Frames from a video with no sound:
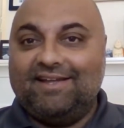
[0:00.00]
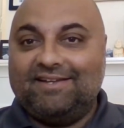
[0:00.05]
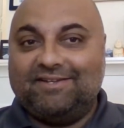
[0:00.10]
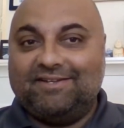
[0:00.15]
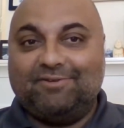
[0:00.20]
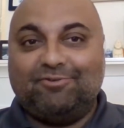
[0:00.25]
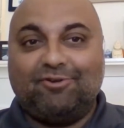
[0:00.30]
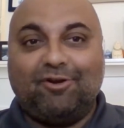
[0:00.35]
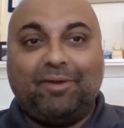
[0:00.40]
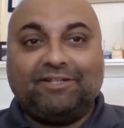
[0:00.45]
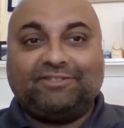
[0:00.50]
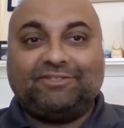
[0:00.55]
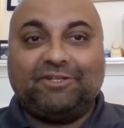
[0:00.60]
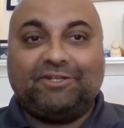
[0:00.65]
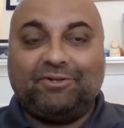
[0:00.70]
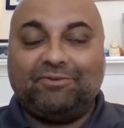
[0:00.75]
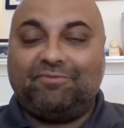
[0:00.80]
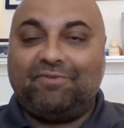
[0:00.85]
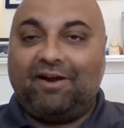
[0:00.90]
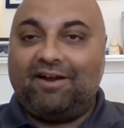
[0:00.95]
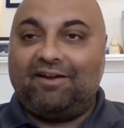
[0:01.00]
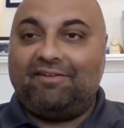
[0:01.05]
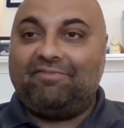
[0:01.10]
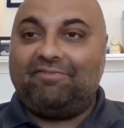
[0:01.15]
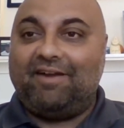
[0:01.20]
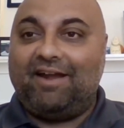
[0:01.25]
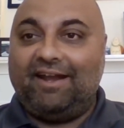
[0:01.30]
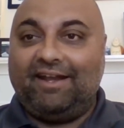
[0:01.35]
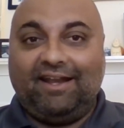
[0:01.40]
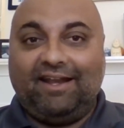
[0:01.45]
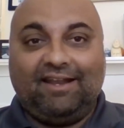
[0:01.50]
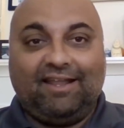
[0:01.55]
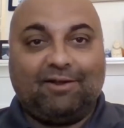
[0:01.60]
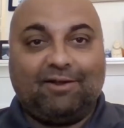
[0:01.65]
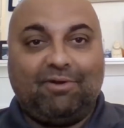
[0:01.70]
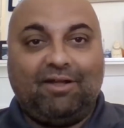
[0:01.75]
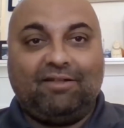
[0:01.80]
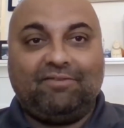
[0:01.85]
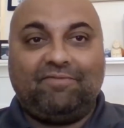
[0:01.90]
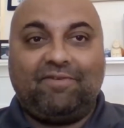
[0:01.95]
to robots that do firefighting, like
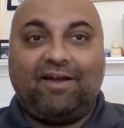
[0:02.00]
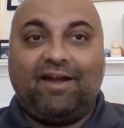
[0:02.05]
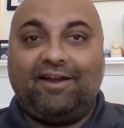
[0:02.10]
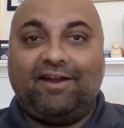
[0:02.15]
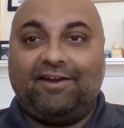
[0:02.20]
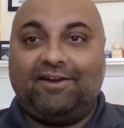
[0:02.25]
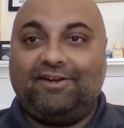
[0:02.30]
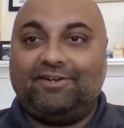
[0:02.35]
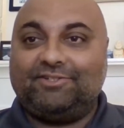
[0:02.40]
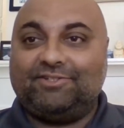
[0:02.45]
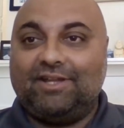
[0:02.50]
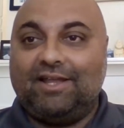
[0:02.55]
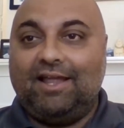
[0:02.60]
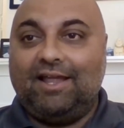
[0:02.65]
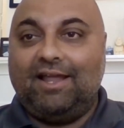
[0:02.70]
wildfires.